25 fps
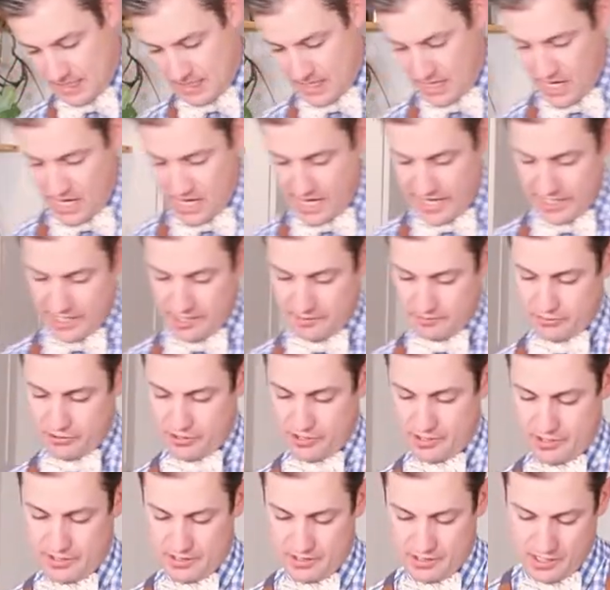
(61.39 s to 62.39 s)
I'm going to
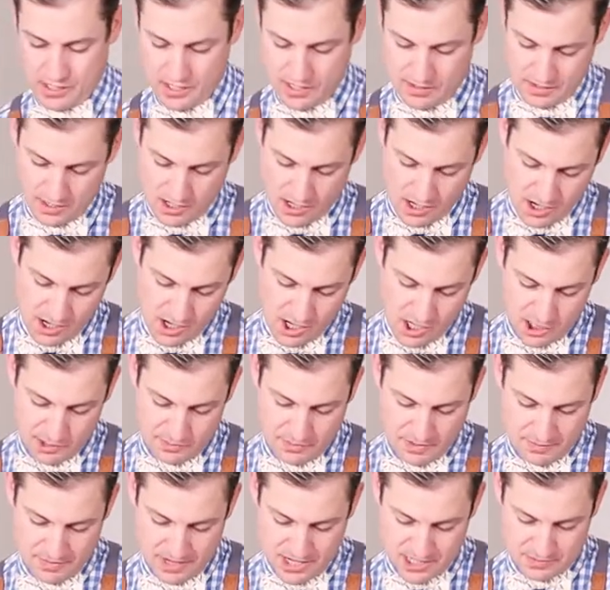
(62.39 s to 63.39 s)
put all of
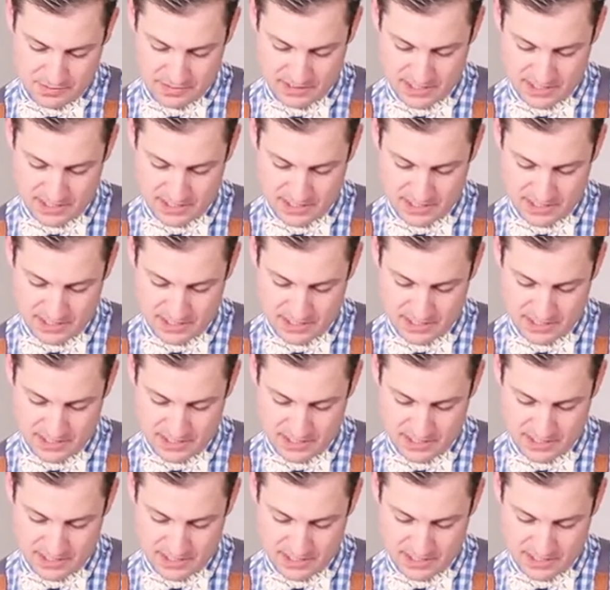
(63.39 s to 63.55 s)
my mashed